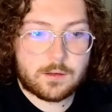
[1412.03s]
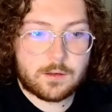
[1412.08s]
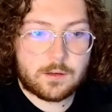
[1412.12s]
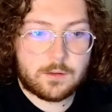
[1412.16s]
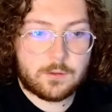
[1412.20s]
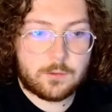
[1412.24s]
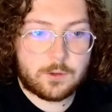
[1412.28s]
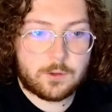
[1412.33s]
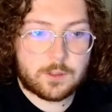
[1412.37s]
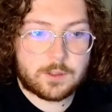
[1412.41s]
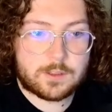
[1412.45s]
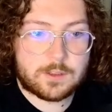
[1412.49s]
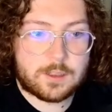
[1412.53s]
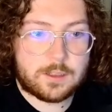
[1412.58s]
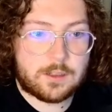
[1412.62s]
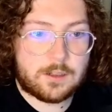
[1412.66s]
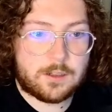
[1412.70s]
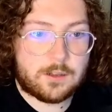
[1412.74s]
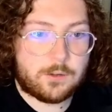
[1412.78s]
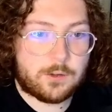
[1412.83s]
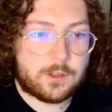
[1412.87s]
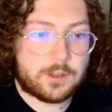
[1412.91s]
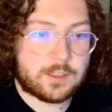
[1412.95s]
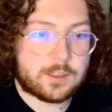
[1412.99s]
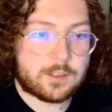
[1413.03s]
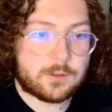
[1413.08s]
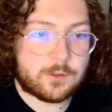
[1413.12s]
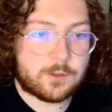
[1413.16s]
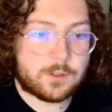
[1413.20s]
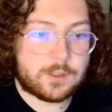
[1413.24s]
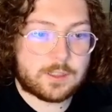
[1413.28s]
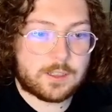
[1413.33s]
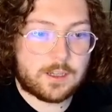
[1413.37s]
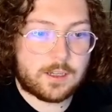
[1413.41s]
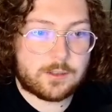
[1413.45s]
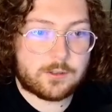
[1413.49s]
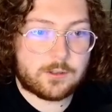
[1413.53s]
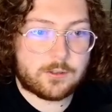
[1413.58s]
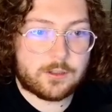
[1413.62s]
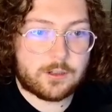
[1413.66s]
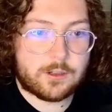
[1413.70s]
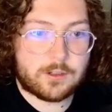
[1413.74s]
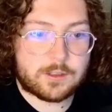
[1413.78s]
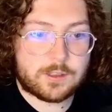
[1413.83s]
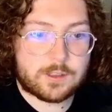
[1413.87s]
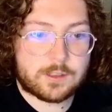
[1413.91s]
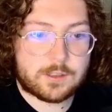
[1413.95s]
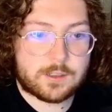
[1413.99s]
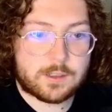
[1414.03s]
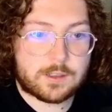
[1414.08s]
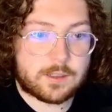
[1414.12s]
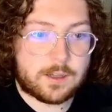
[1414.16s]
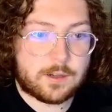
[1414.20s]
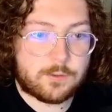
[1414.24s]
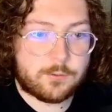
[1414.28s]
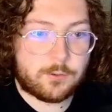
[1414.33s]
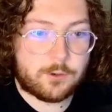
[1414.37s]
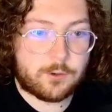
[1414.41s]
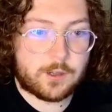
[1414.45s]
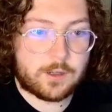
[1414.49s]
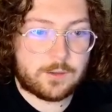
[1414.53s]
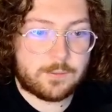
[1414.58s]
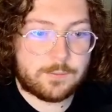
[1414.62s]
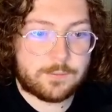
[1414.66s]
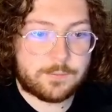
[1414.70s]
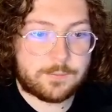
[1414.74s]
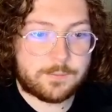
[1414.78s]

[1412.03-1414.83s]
What's the deal with this one, Seijiro? Is this a tough one?